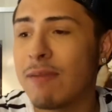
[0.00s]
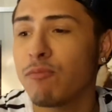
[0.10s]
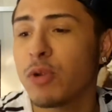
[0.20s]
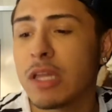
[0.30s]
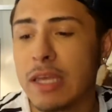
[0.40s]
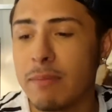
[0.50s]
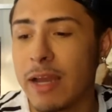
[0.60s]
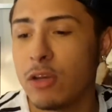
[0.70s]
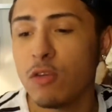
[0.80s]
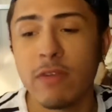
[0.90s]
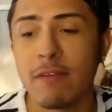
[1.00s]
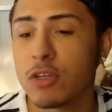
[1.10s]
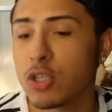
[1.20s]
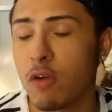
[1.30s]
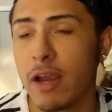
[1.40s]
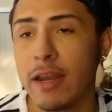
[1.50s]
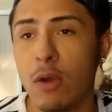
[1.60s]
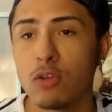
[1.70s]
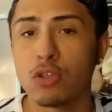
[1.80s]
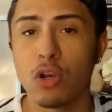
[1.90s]
I'm really, my new favorite show right
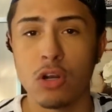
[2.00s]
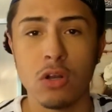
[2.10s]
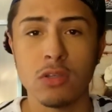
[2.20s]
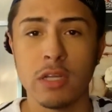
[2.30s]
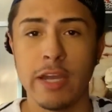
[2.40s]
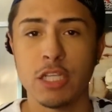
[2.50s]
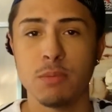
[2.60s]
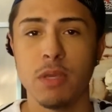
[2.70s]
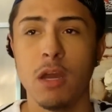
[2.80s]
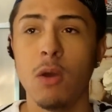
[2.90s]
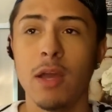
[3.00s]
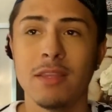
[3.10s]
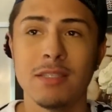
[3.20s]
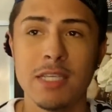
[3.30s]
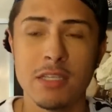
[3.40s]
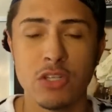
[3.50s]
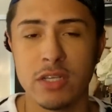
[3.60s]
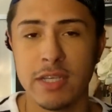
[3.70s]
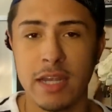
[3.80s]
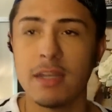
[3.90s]
now is Girls on HBO, and the season
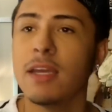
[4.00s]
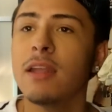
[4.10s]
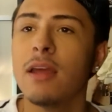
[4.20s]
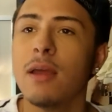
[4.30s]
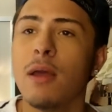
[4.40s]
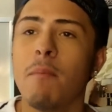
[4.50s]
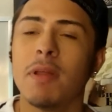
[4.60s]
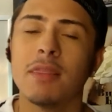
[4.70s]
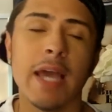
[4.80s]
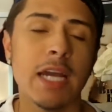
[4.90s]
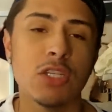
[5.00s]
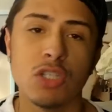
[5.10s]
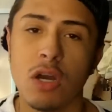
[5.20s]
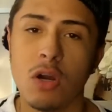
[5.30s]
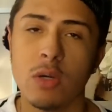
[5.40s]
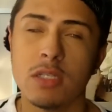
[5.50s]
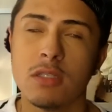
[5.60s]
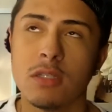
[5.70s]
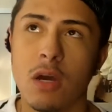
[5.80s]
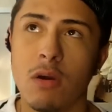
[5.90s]
just ended. But that show
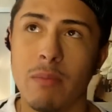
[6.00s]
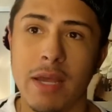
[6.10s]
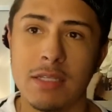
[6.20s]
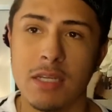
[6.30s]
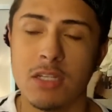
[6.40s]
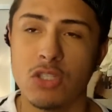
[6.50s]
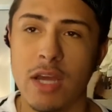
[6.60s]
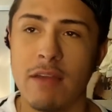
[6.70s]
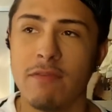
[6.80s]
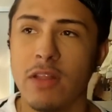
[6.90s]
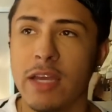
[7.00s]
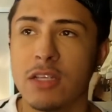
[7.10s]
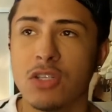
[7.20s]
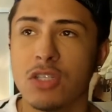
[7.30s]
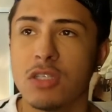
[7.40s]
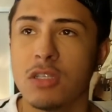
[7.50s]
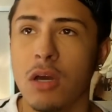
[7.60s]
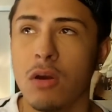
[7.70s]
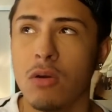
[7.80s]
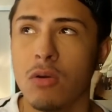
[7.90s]
is so amazing. It's, I feel like it's just
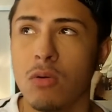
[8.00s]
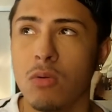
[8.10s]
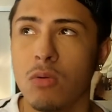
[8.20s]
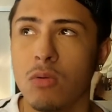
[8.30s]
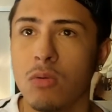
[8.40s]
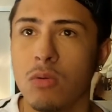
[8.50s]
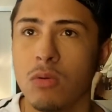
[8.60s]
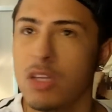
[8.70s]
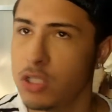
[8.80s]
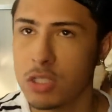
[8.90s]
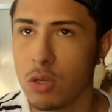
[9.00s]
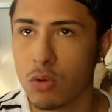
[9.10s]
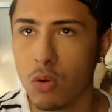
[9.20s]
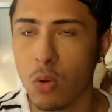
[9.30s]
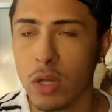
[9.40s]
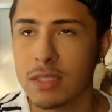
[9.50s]
so, it's just so cool.